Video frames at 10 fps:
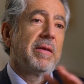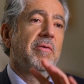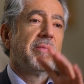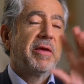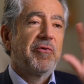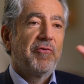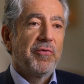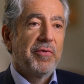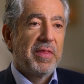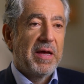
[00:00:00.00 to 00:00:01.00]
to make
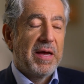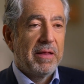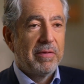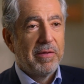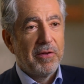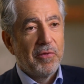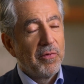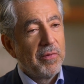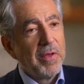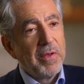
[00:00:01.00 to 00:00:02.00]
sure that, you
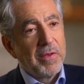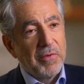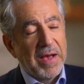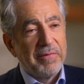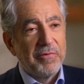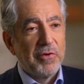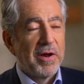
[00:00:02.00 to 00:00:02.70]
know, you are